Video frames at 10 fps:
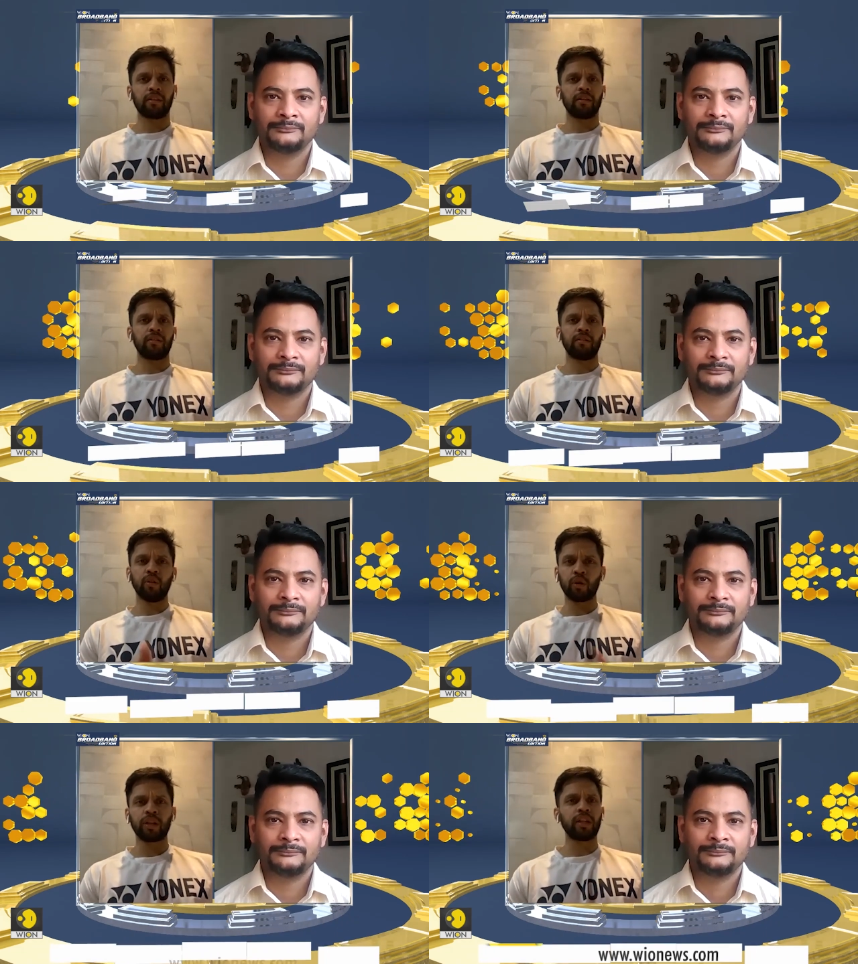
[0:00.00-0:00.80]
Speaker 1: uh,
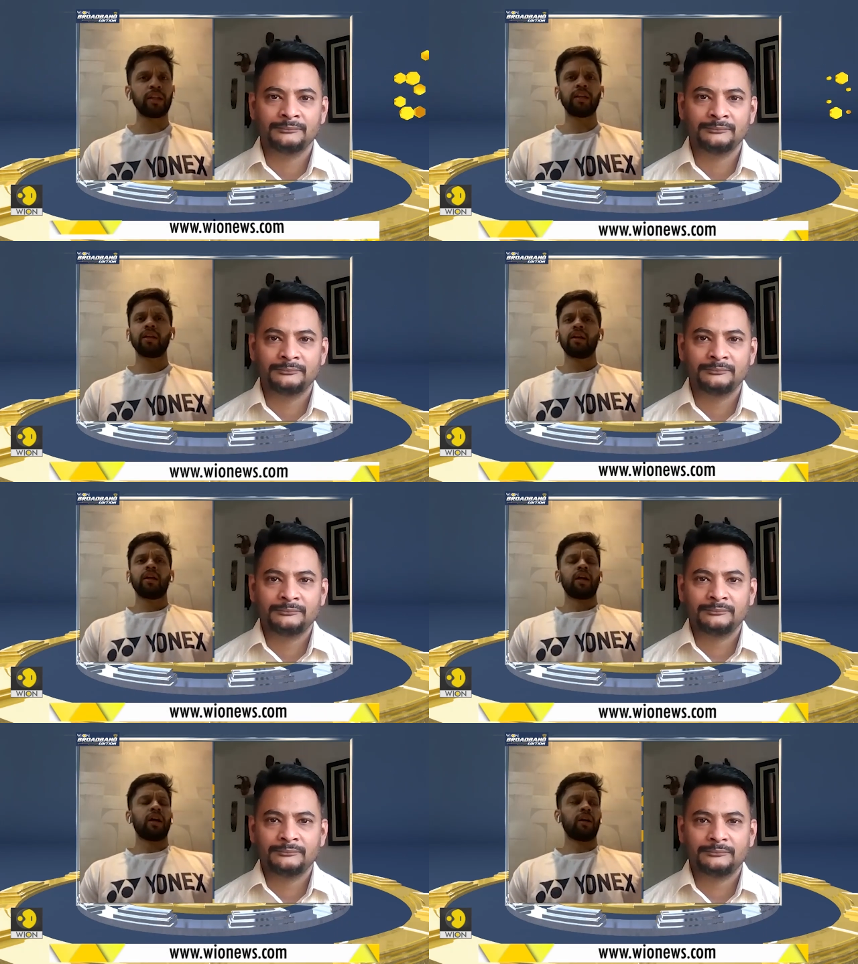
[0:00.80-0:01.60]
locally
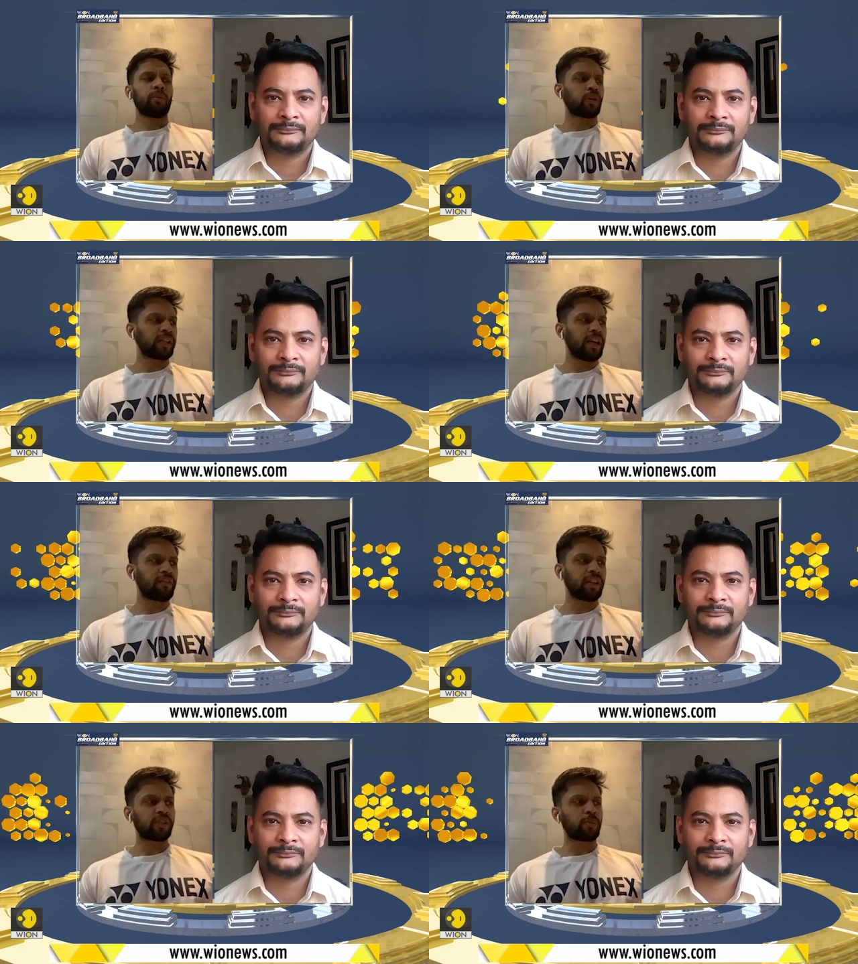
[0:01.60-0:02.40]
uh, because
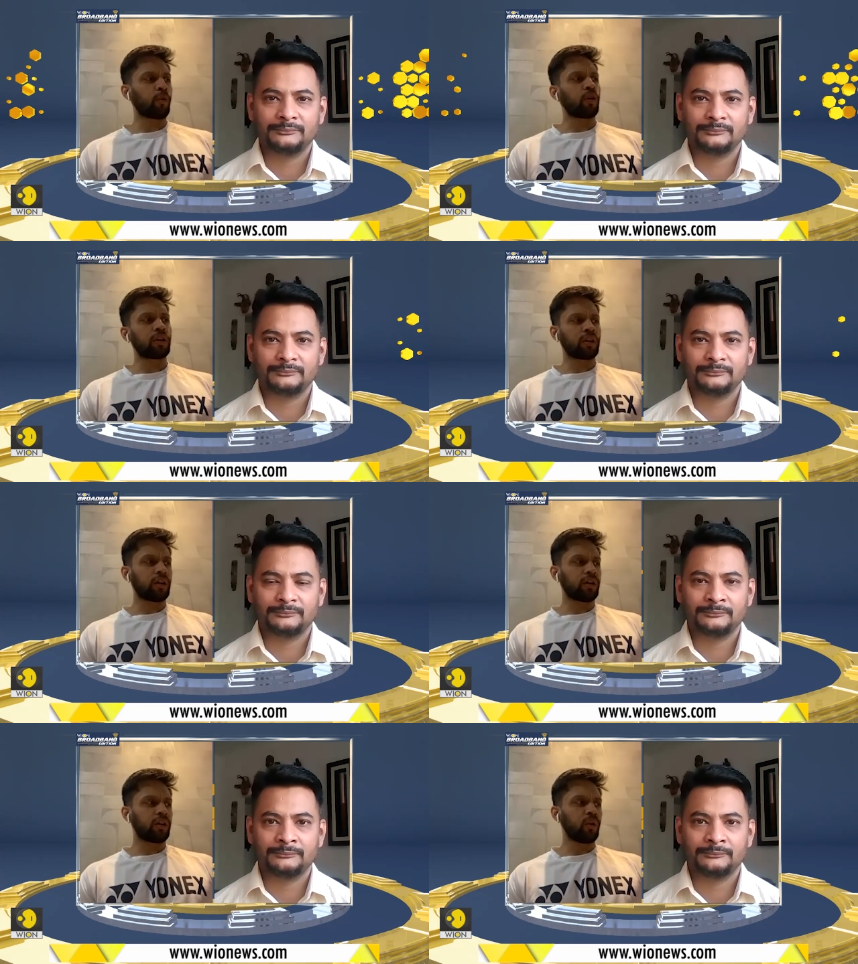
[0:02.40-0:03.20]
every sport
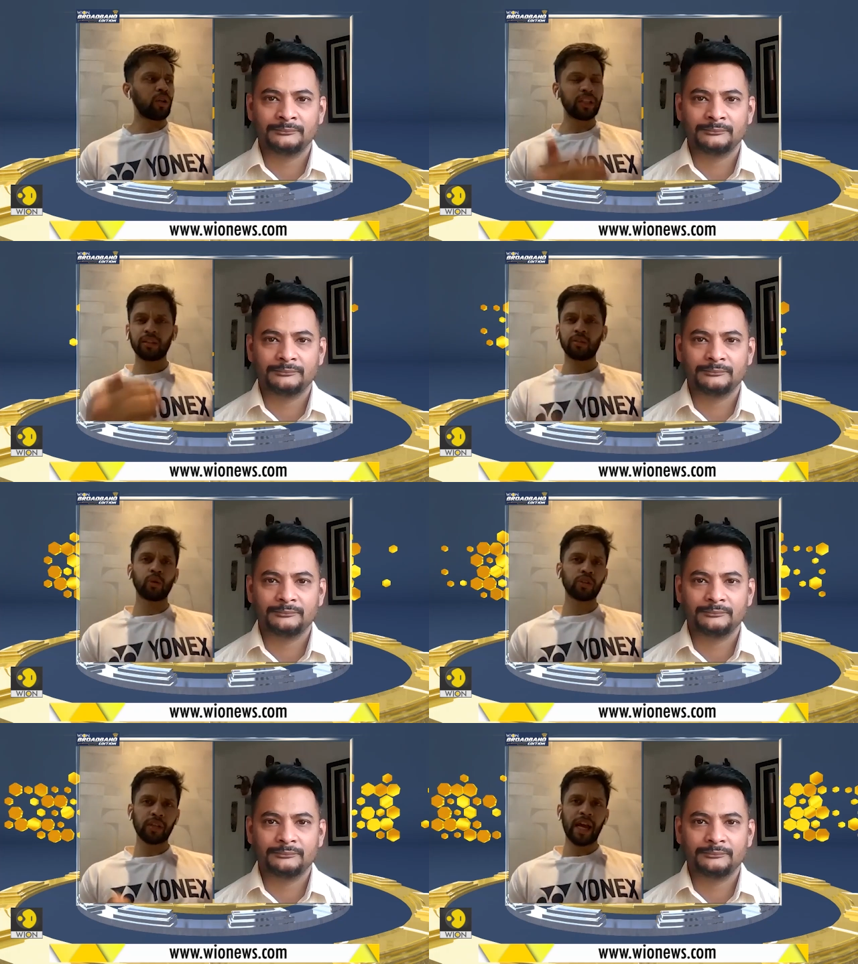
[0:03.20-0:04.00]
uh, only
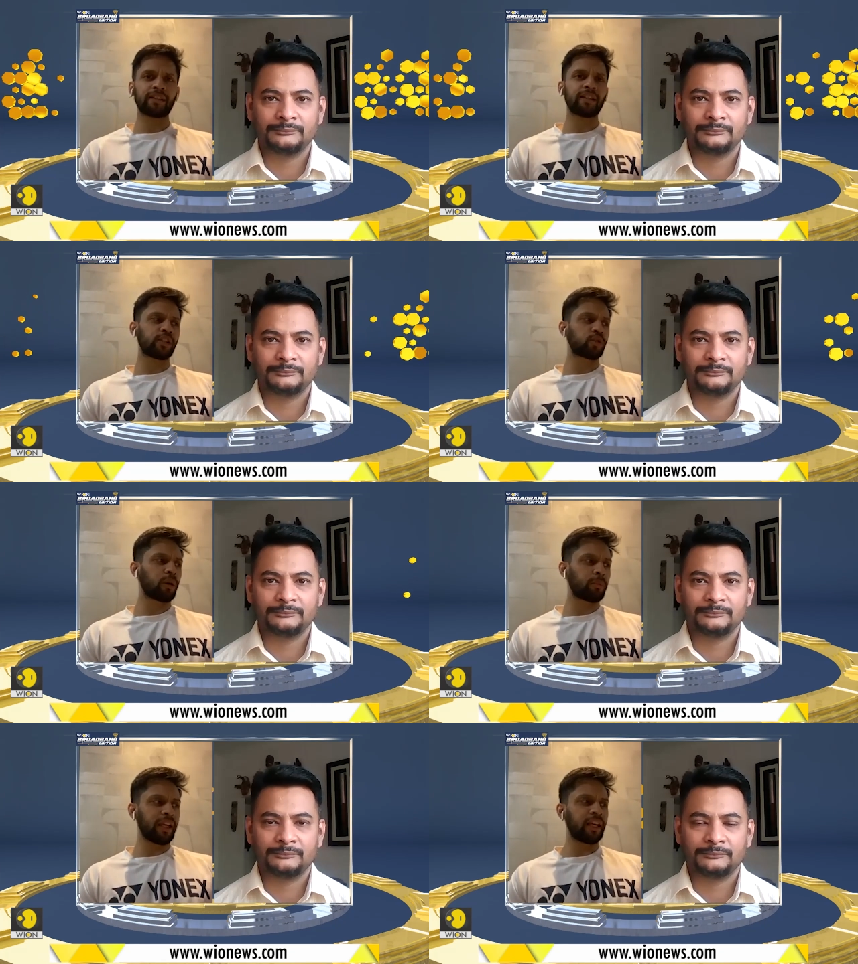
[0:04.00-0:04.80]
those athletes who
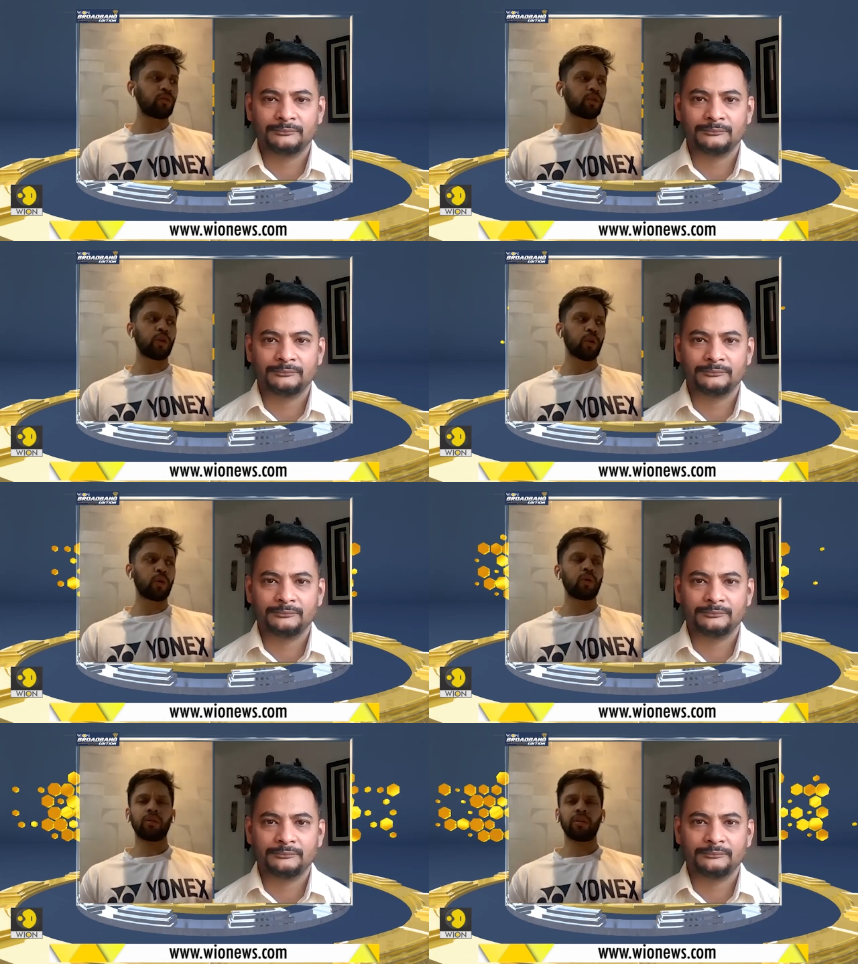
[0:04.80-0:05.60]
are playing would
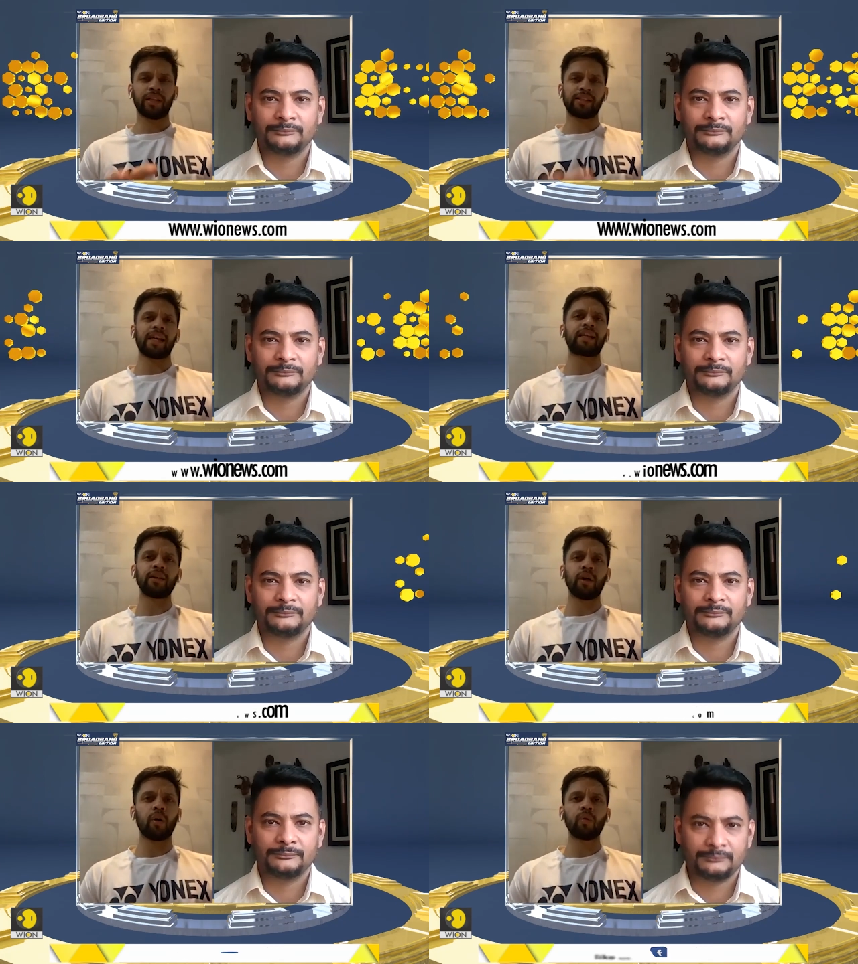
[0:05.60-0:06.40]
know
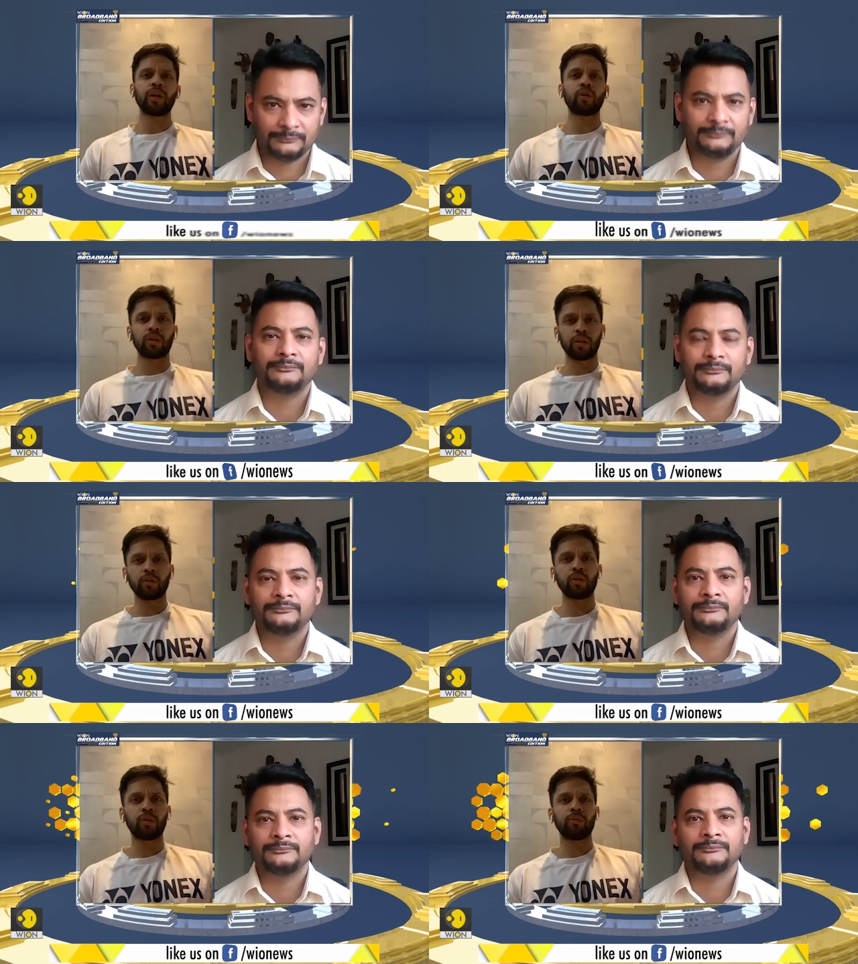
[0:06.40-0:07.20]
exactly how we could
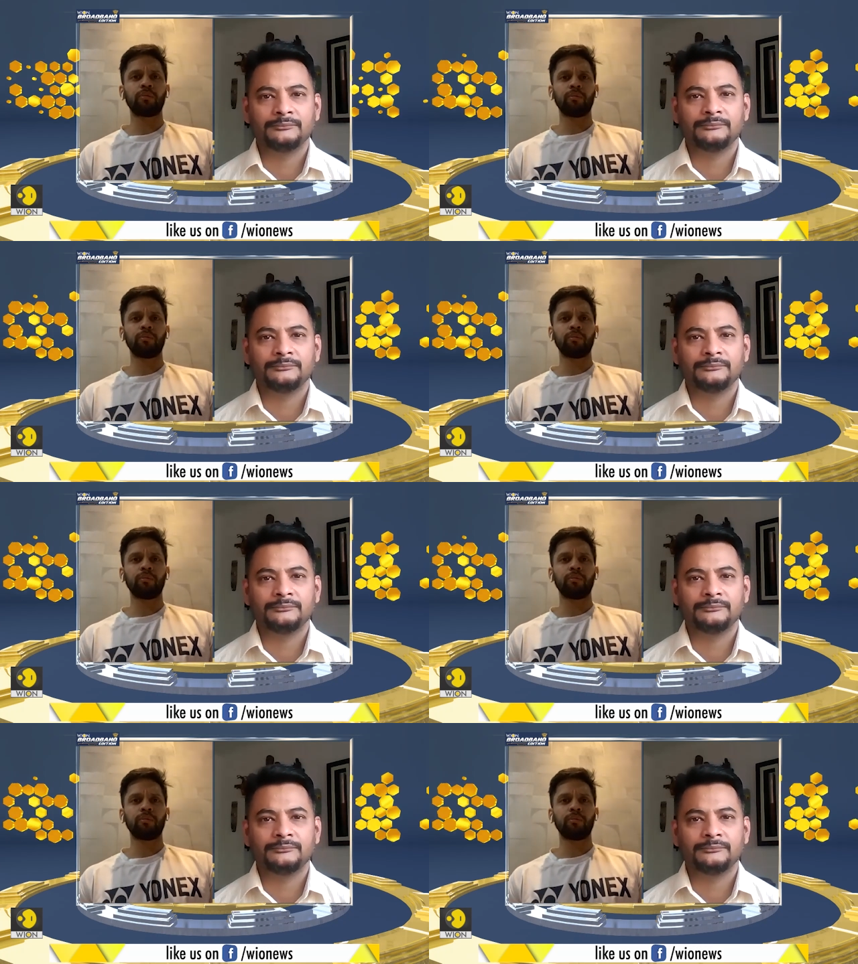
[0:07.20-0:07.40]
you know